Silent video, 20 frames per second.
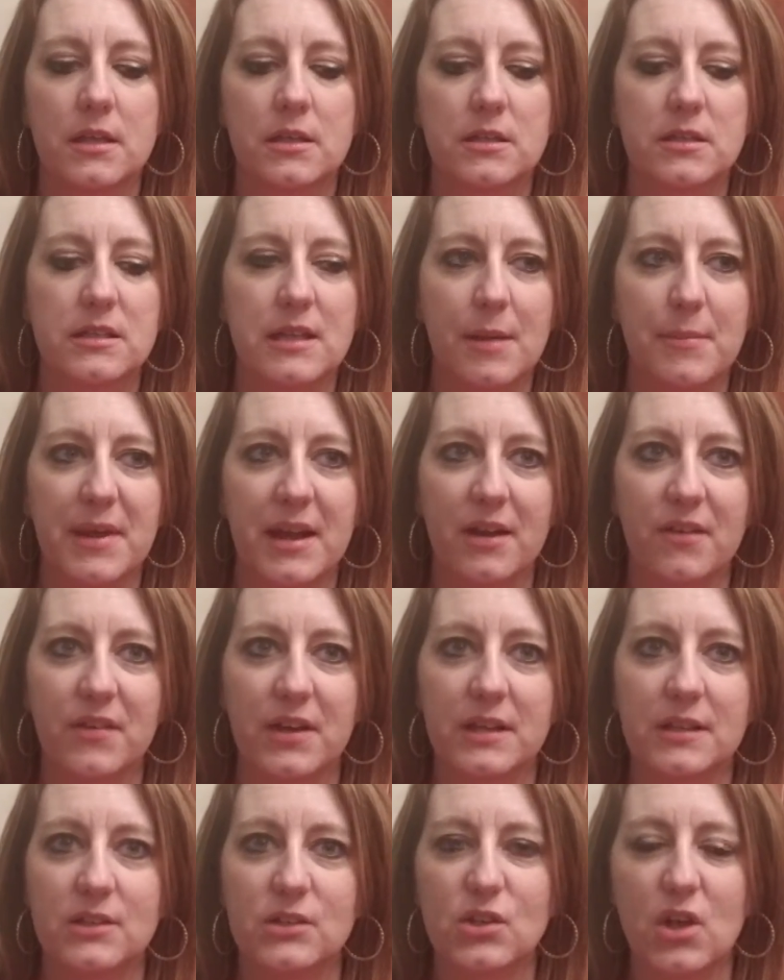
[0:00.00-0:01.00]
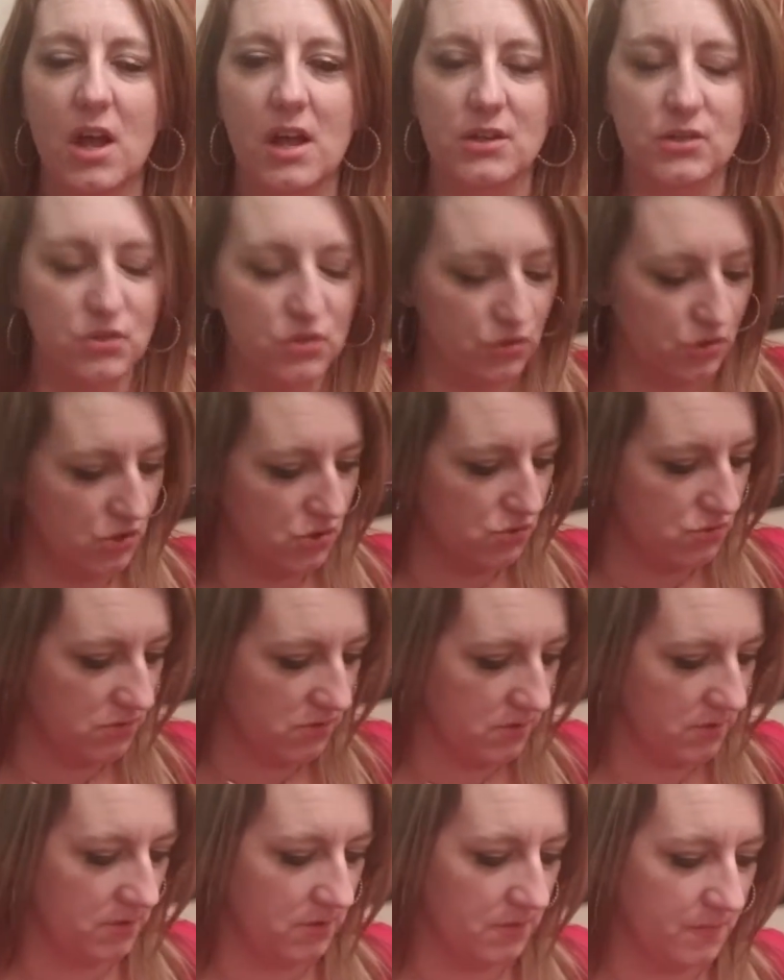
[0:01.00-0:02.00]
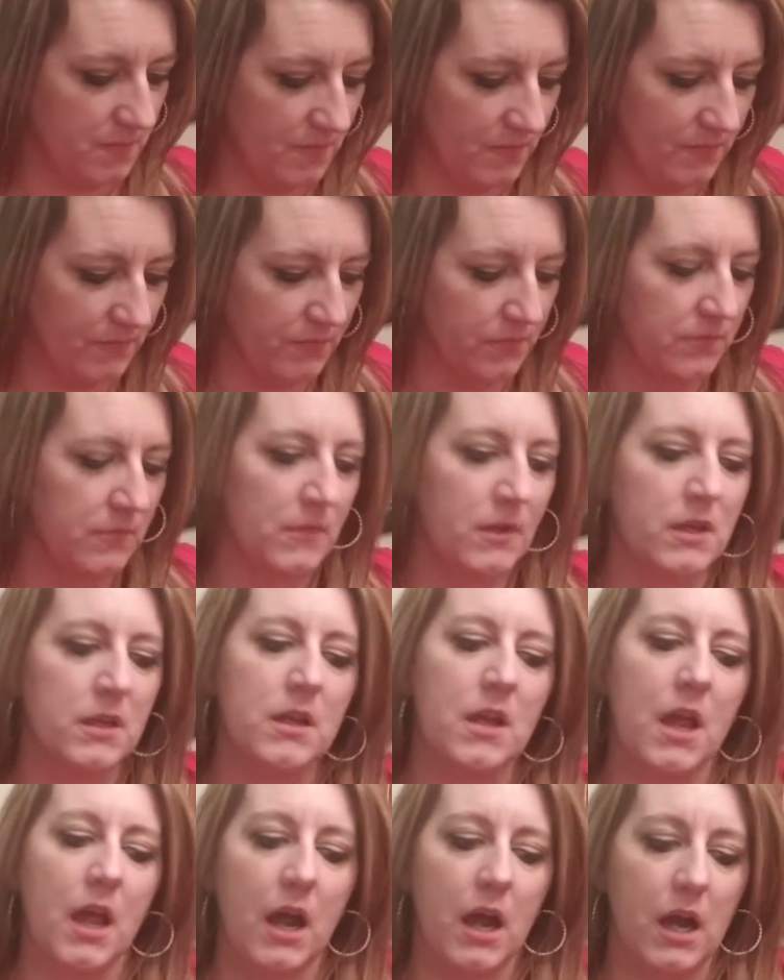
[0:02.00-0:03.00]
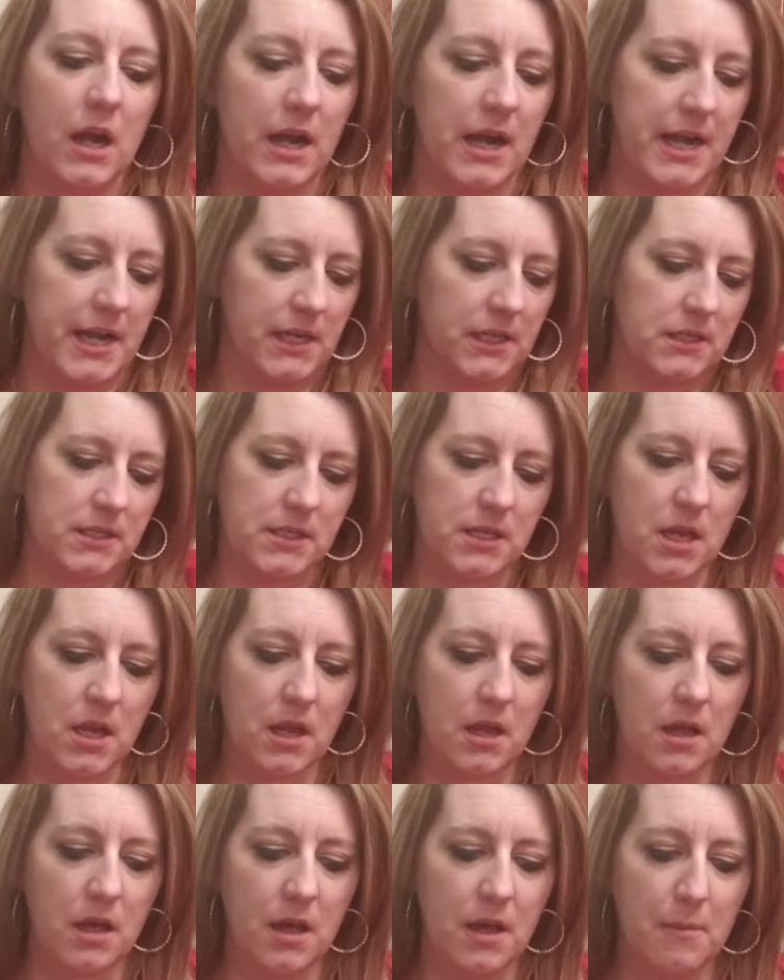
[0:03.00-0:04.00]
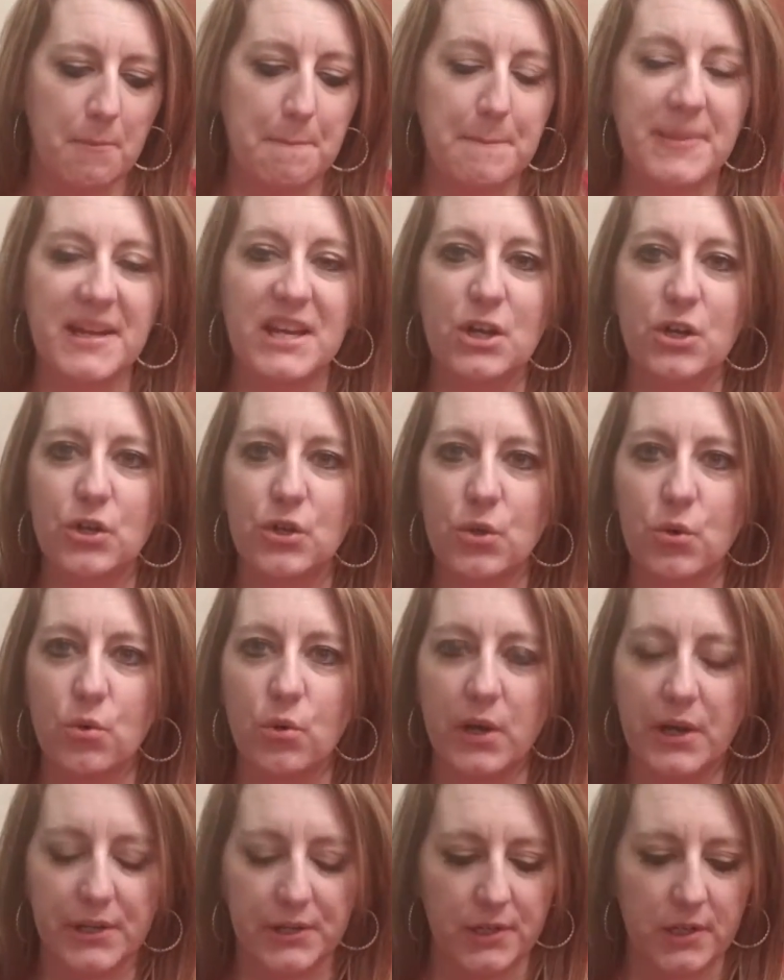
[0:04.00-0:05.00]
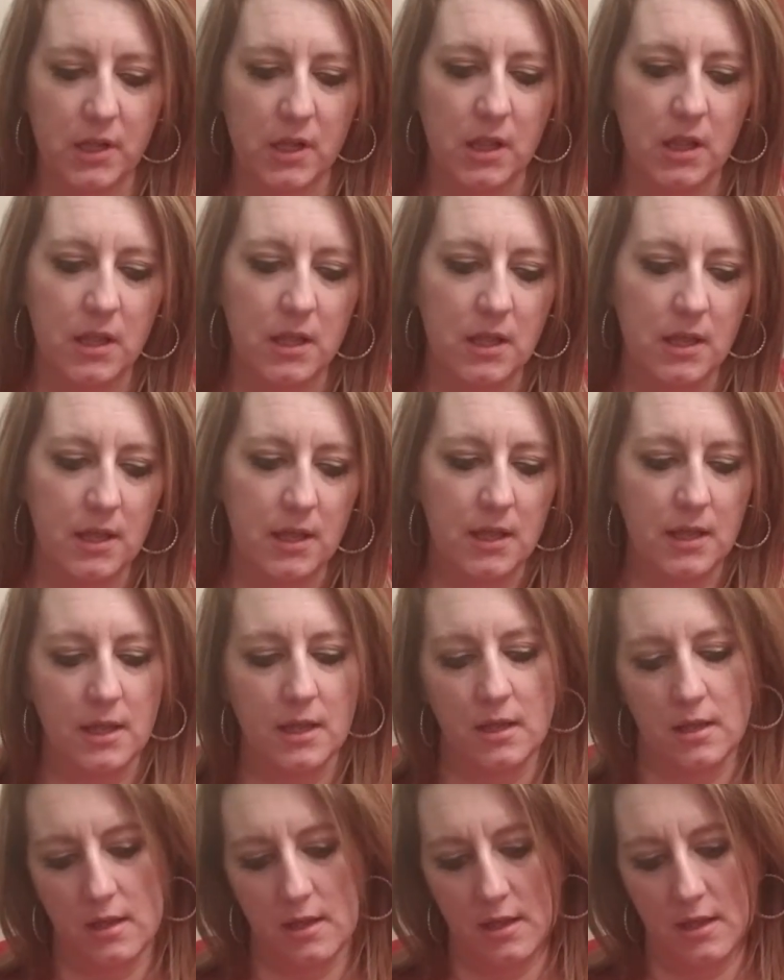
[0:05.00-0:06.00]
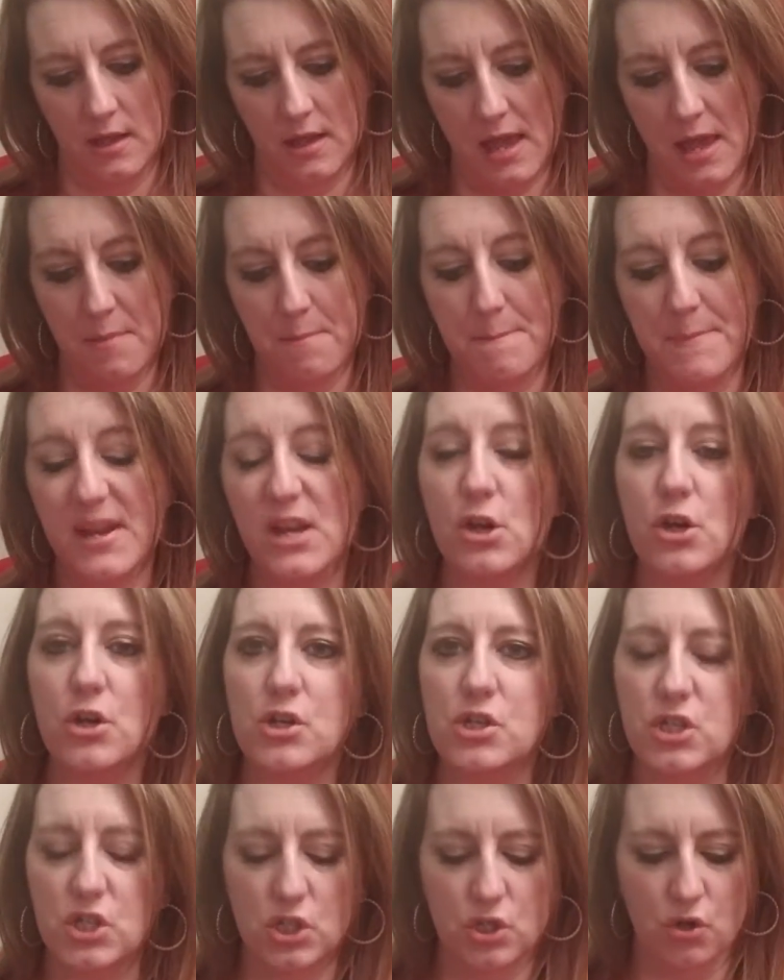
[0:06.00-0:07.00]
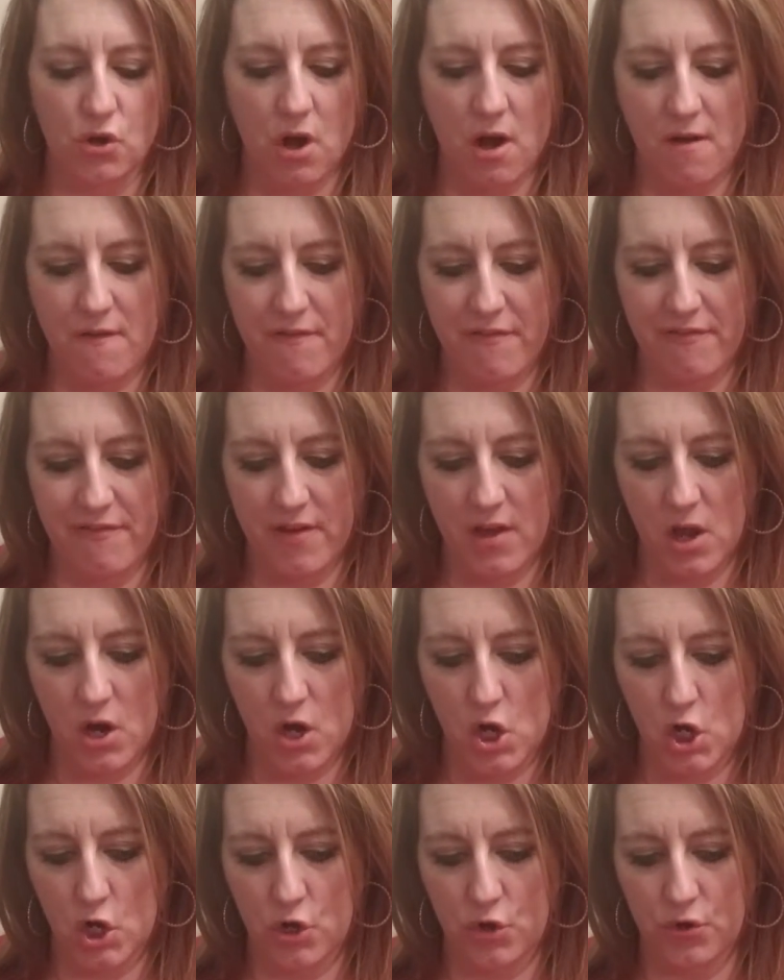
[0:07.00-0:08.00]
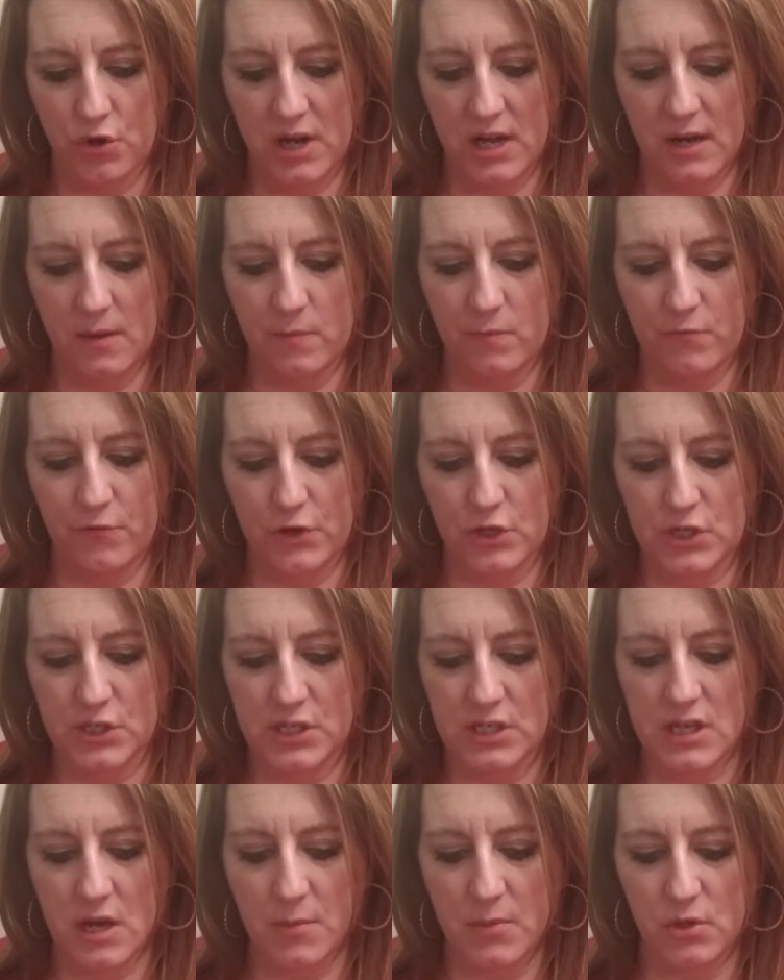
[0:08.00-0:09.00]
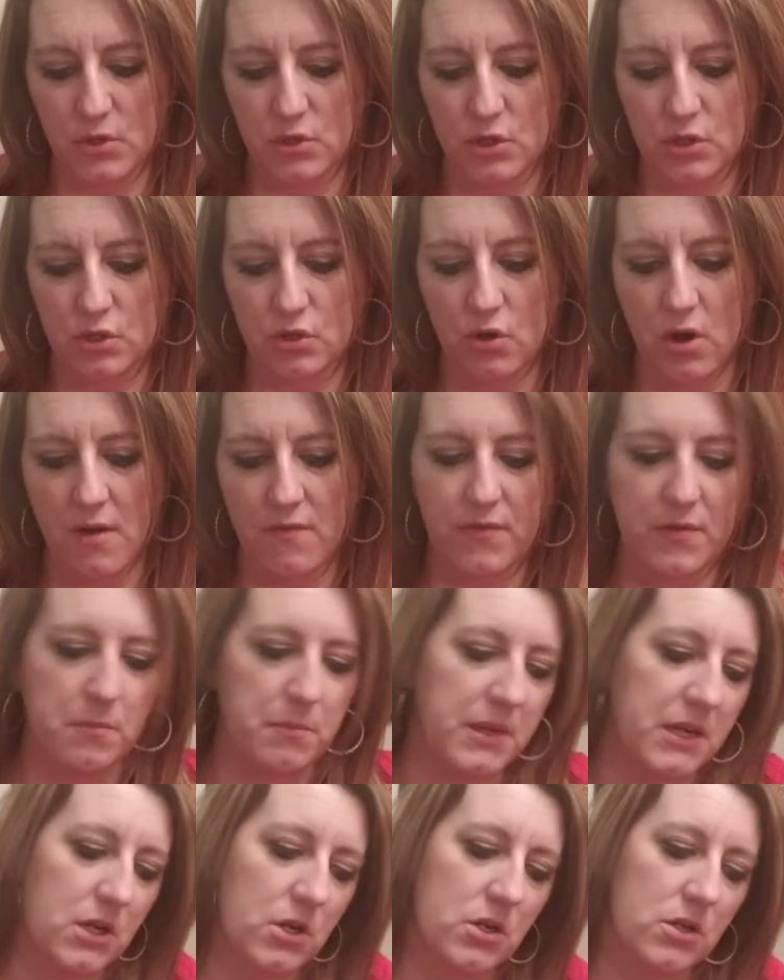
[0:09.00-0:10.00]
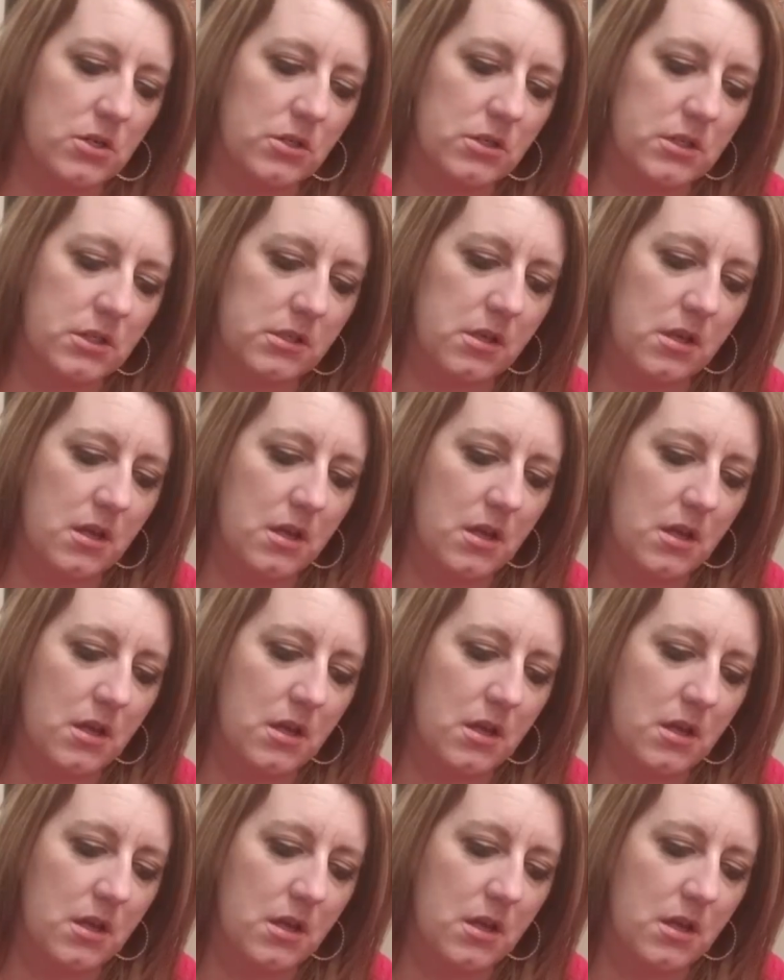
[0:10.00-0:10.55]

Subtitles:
Stop aggravating the dogs, Drew. All right. Beard oil and beard scruff cream for stubble, scruff, and beards